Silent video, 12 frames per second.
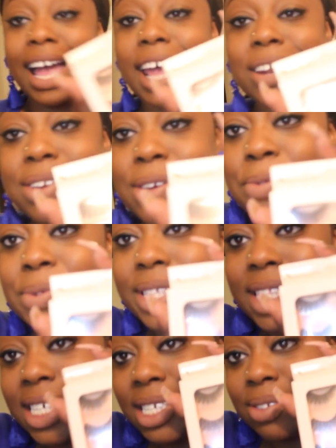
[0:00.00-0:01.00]
I don't know
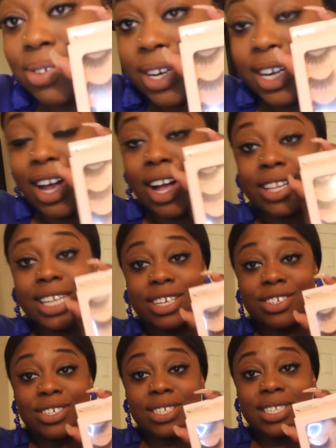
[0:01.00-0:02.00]
what these are, y'all.
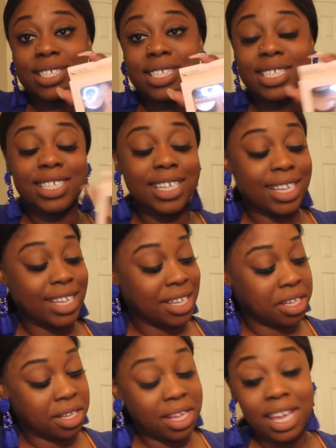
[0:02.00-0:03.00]
They just
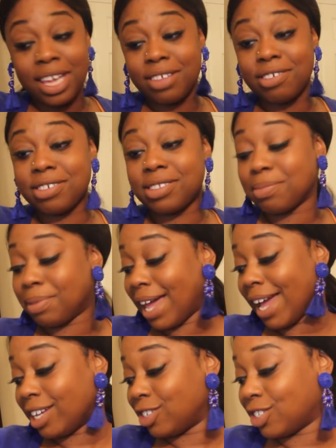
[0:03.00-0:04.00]
just some
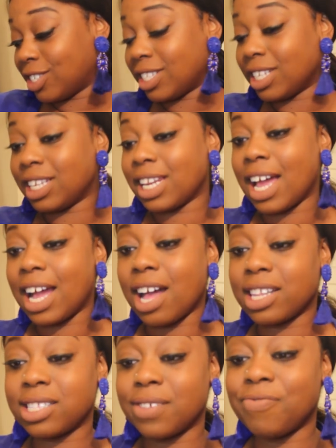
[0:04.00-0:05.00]
lashes. And then I
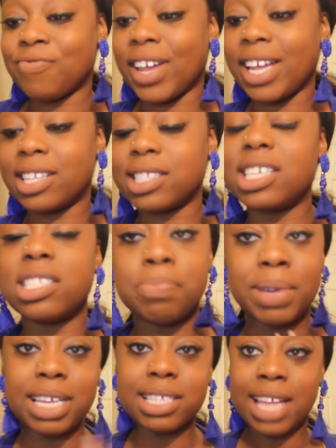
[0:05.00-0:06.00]
got the fake, these
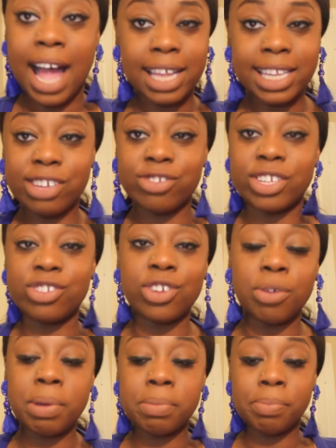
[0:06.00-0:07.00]
mink eyelashes that,
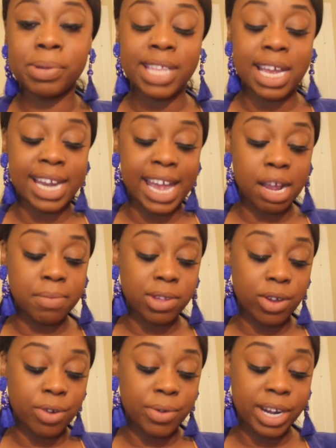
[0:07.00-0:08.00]
you know, people put their names
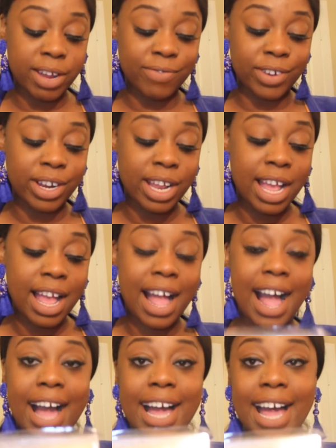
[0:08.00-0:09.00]
on or whatever.
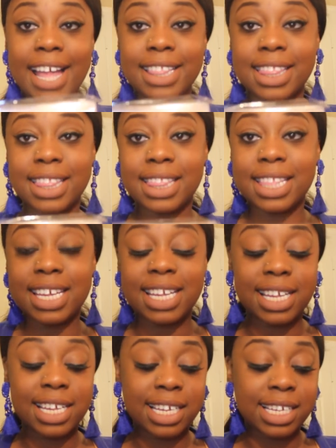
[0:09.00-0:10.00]
I got
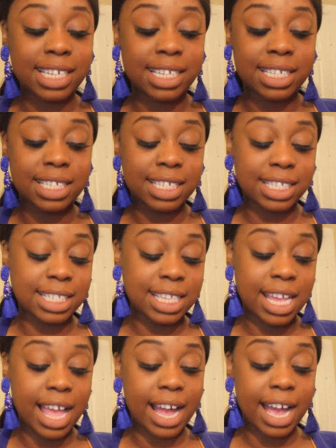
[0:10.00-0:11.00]
these.
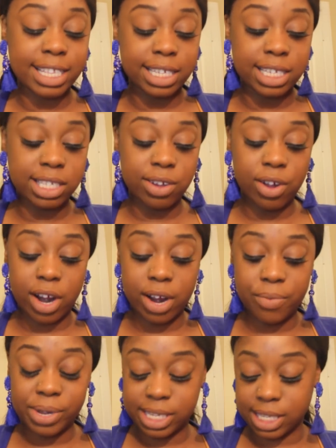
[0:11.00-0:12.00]
I got these
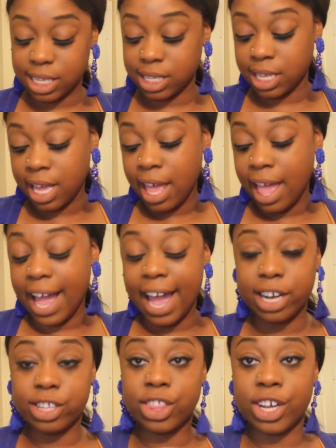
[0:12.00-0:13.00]
are, what is this? I
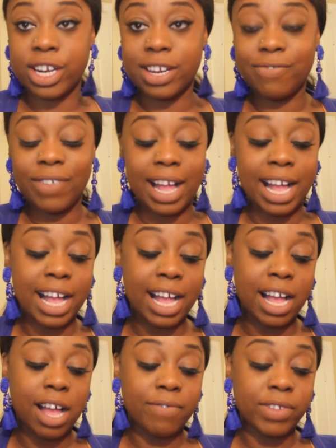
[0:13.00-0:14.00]
got a
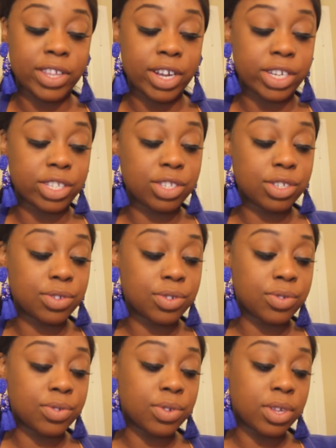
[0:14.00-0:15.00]
35, a
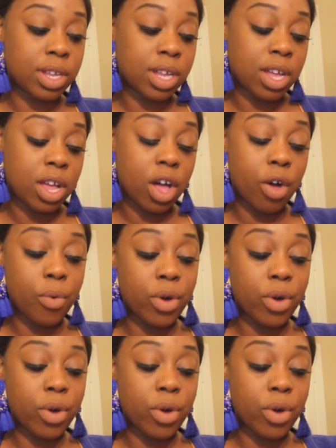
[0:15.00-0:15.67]
32, a